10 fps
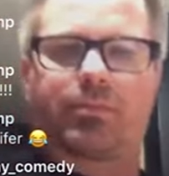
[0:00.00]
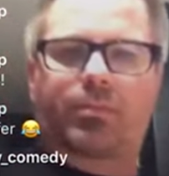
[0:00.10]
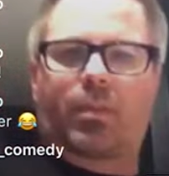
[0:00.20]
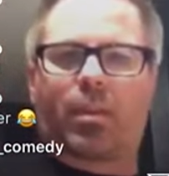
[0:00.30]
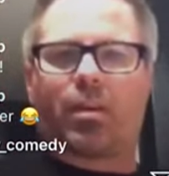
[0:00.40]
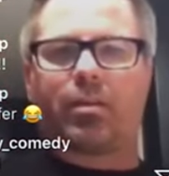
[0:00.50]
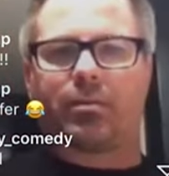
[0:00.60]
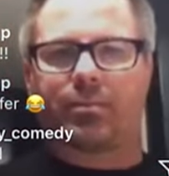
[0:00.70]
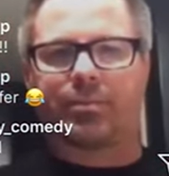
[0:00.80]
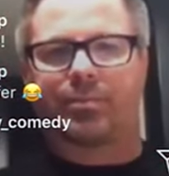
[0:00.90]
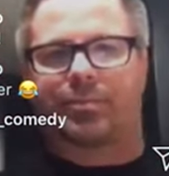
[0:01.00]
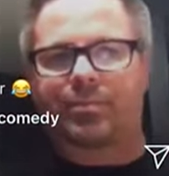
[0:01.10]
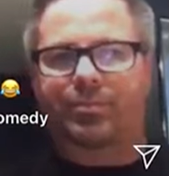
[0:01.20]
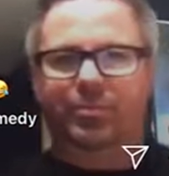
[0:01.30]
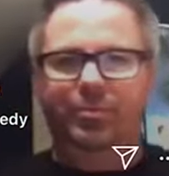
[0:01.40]

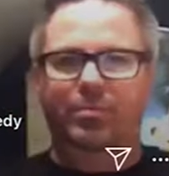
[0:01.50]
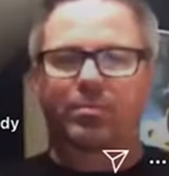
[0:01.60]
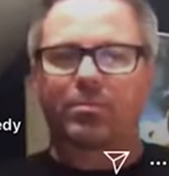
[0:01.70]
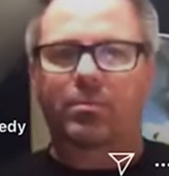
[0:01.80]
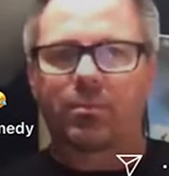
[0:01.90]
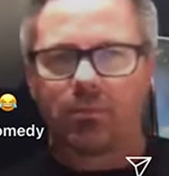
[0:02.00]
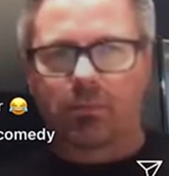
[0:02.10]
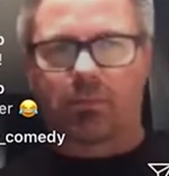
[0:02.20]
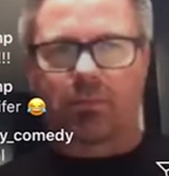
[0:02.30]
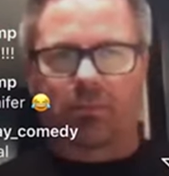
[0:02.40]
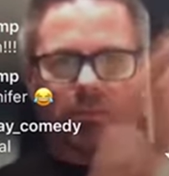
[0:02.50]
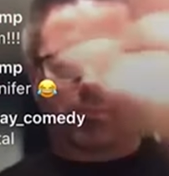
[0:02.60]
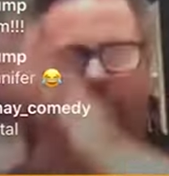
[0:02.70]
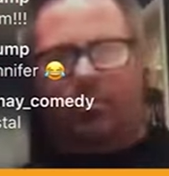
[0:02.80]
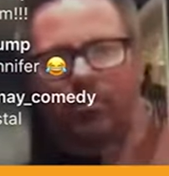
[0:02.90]

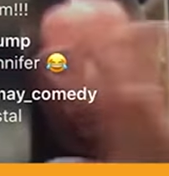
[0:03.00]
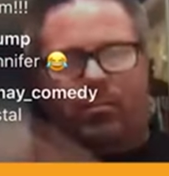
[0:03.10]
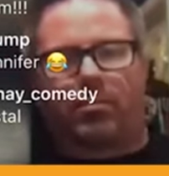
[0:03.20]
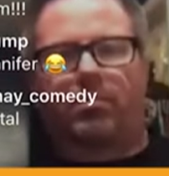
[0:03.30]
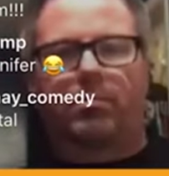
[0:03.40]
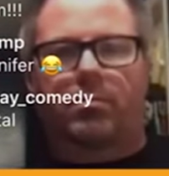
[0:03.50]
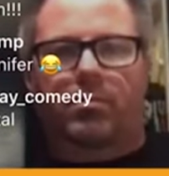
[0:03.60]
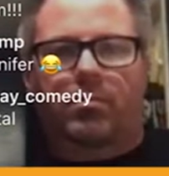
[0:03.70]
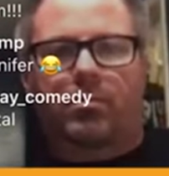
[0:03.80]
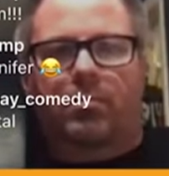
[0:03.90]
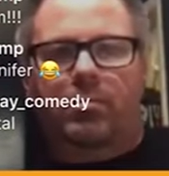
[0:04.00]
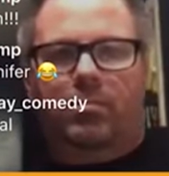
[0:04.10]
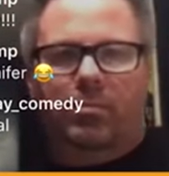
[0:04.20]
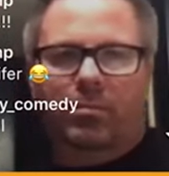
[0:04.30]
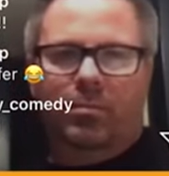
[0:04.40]

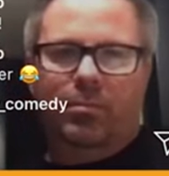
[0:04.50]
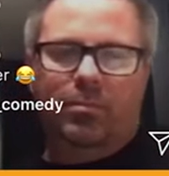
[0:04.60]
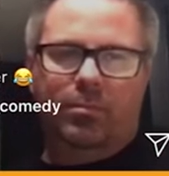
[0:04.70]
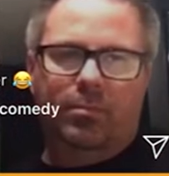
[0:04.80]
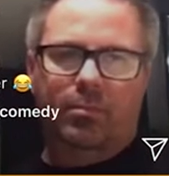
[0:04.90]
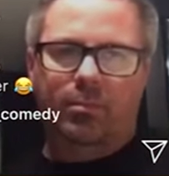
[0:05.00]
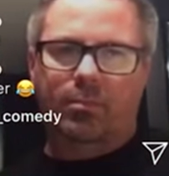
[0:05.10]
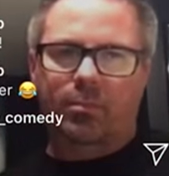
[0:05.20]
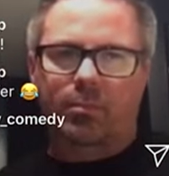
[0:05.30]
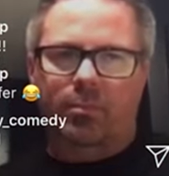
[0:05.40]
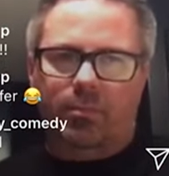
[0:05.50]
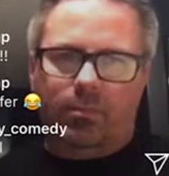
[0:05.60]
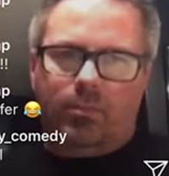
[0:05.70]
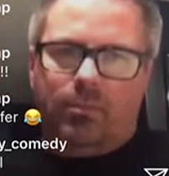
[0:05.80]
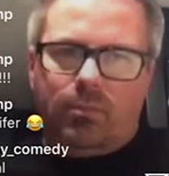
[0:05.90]

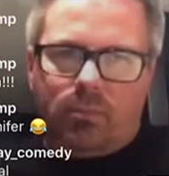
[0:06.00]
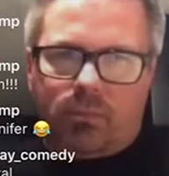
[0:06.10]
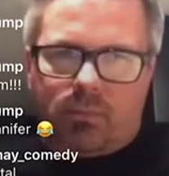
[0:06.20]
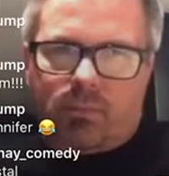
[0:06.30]
(not speaking)